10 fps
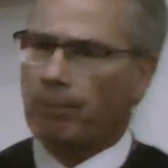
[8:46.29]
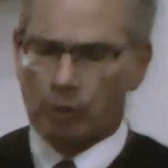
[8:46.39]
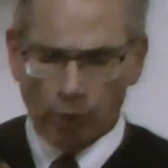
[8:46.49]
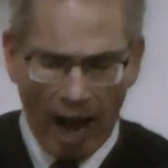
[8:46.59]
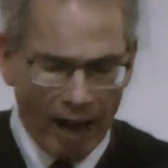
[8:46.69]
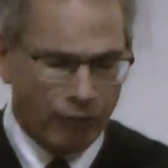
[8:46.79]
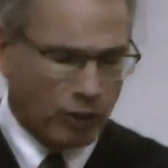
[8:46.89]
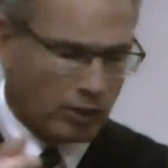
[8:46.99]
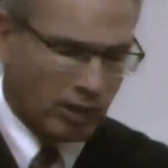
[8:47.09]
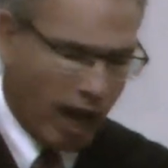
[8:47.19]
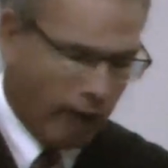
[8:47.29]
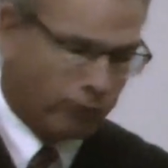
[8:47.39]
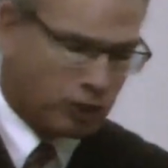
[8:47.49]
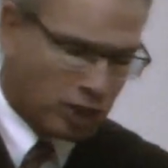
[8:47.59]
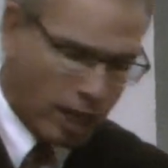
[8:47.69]
Drive your
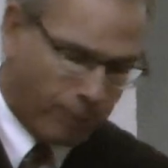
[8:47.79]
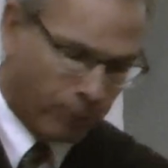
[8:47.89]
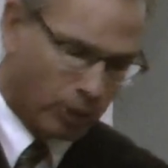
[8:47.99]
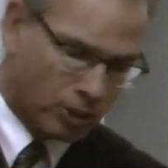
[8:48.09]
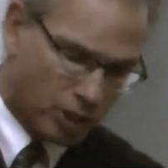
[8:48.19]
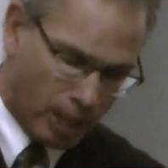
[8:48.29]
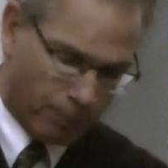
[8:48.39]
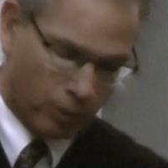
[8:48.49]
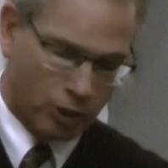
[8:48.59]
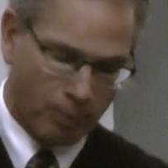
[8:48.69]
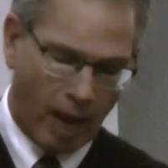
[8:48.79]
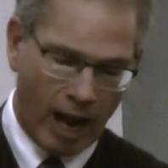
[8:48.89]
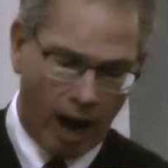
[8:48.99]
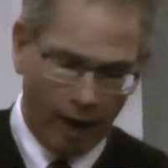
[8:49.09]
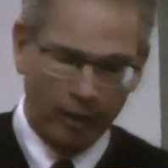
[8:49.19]
love deeper and deeper into my
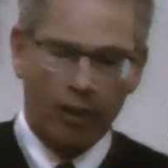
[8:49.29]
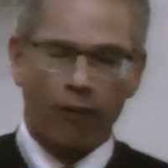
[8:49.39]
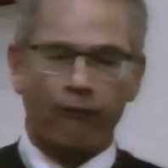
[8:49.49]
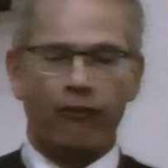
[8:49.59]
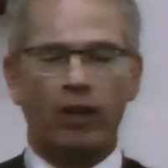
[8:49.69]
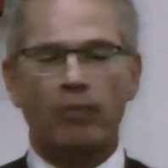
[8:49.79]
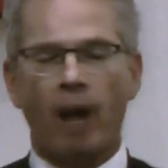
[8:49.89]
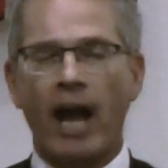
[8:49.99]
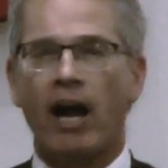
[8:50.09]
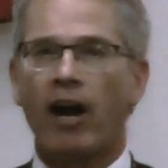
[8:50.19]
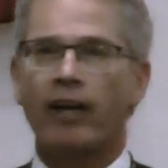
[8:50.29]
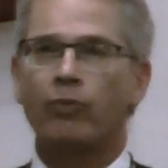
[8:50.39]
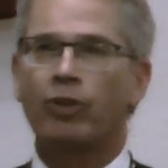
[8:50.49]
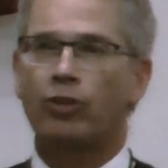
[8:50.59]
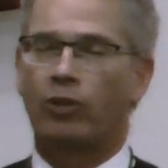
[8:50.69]
heart. Fill my heart
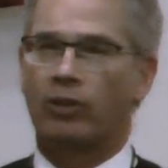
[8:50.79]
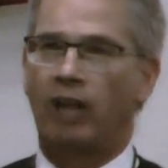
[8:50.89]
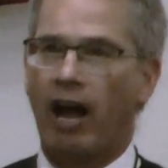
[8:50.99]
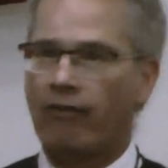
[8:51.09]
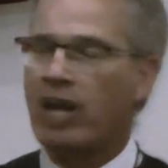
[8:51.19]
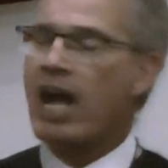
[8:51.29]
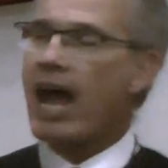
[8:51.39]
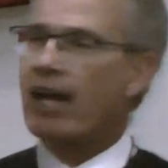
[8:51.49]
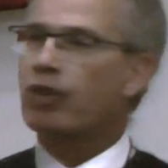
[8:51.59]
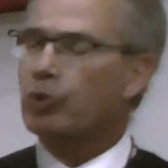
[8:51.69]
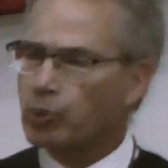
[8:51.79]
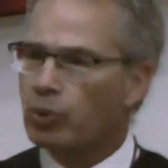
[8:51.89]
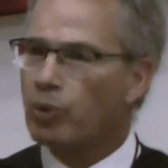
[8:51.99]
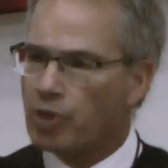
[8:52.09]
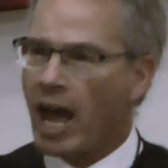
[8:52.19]
with your love. And
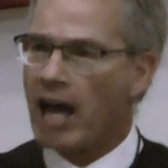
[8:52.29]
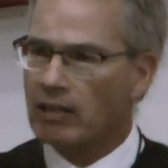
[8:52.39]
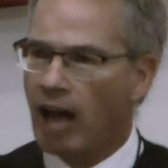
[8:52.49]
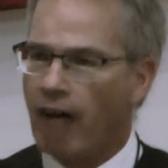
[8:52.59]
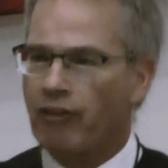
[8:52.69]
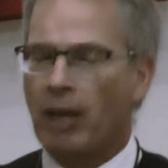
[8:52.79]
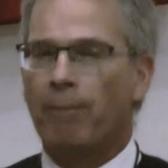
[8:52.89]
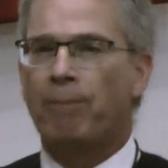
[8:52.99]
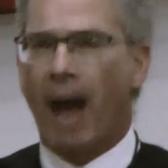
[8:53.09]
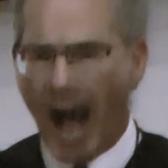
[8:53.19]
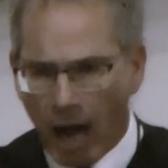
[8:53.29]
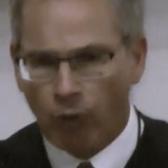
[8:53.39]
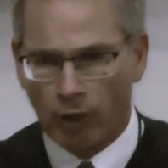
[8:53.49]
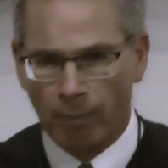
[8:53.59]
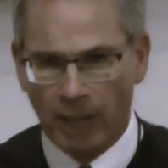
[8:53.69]
through that love,
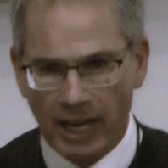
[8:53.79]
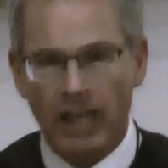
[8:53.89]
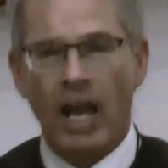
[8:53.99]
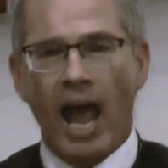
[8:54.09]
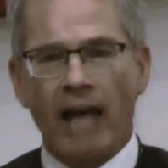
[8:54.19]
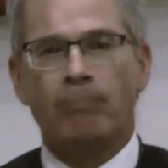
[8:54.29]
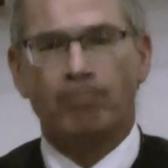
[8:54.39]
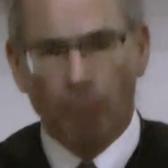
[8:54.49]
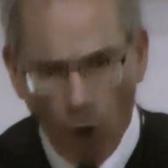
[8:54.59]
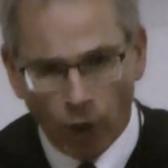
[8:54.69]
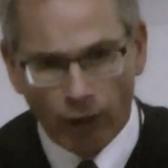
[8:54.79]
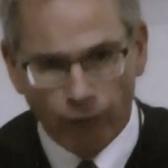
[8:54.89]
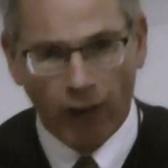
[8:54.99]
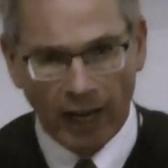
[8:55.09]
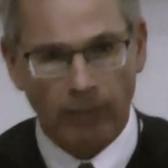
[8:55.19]
empower me and
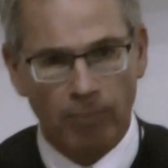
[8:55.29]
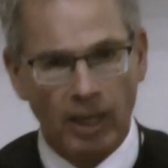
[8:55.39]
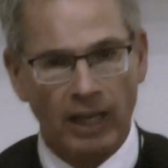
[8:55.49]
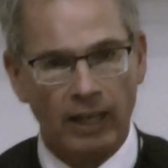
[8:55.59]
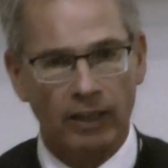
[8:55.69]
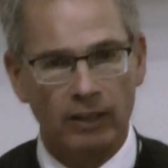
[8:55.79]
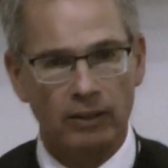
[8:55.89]
motivate me